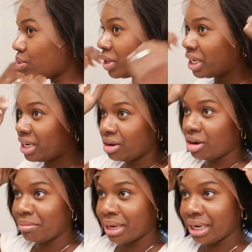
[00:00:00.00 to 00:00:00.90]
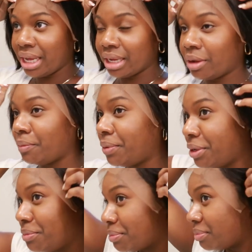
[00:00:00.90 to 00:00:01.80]
wanted it on my neck,
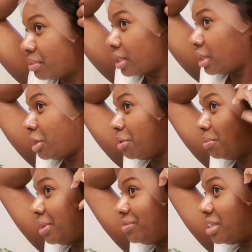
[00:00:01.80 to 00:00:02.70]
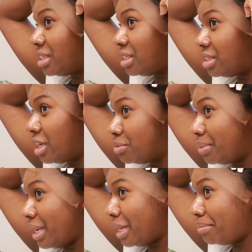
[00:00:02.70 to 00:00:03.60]
but, but if this is
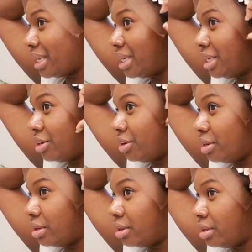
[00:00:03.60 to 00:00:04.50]
tucked behind my ear,